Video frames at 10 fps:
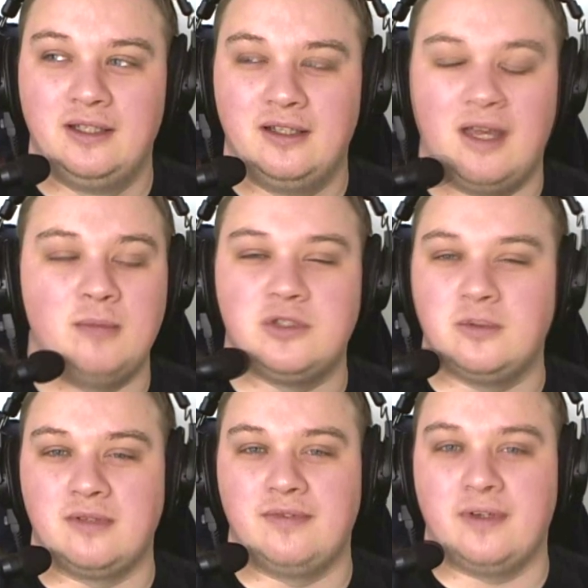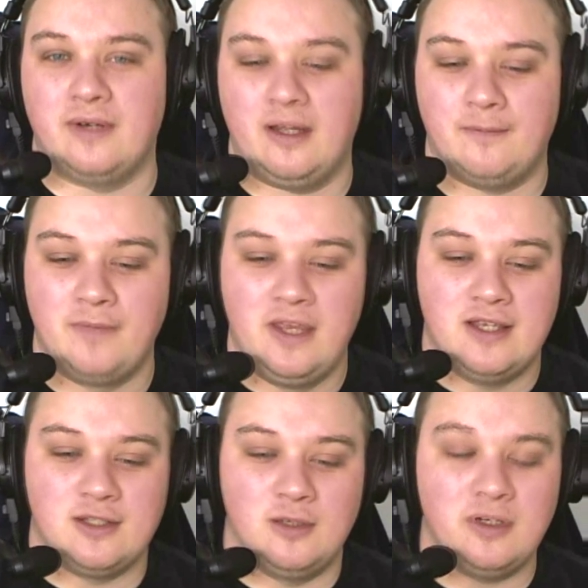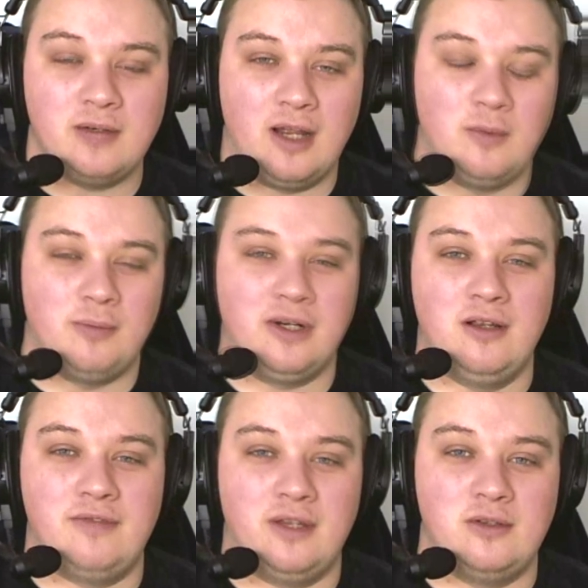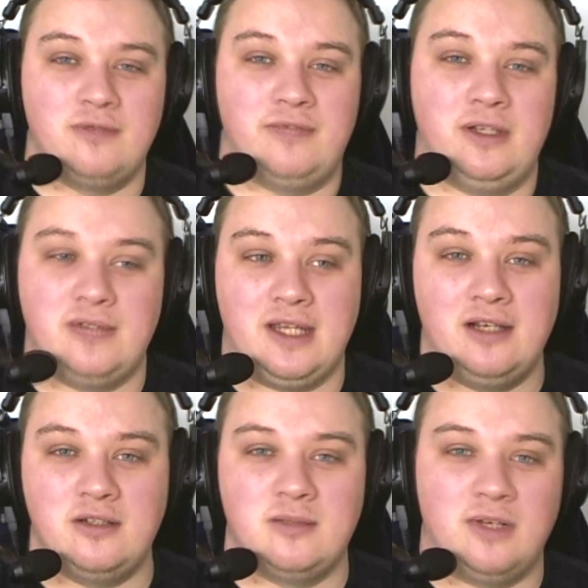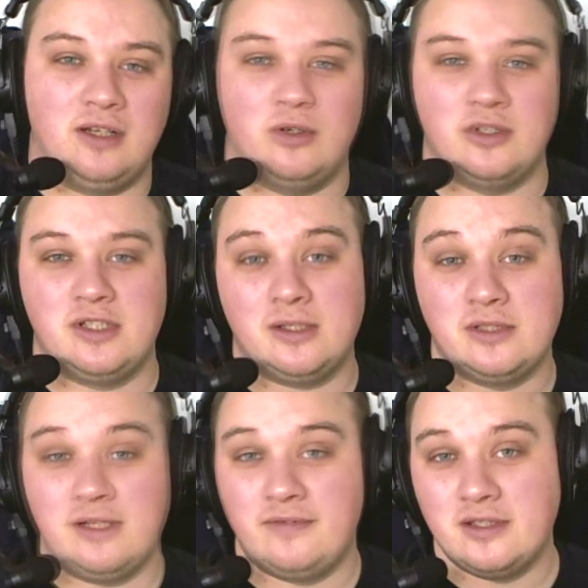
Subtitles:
I'm sure we can figure it out. So I want to bring over those videos again, do some like cross-channel stuff.